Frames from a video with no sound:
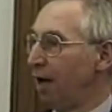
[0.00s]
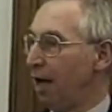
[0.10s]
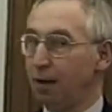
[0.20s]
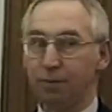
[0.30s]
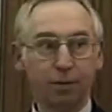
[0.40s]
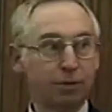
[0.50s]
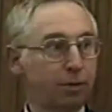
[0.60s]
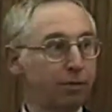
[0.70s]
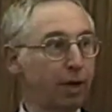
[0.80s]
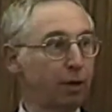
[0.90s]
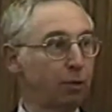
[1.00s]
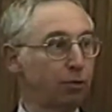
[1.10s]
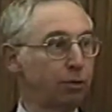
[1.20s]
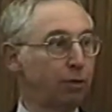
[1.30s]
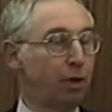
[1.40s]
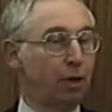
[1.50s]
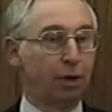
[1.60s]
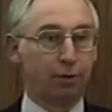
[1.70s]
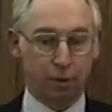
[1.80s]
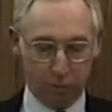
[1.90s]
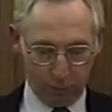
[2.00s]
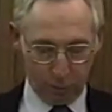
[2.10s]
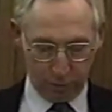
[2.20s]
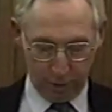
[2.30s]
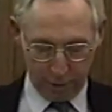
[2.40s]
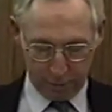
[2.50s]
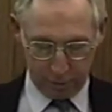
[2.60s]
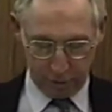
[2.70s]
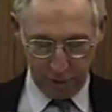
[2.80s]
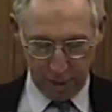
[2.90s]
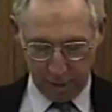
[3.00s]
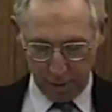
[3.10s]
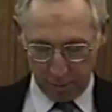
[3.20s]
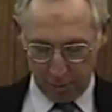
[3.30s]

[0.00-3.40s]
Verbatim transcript: Um, so thank you to those who organised the tea.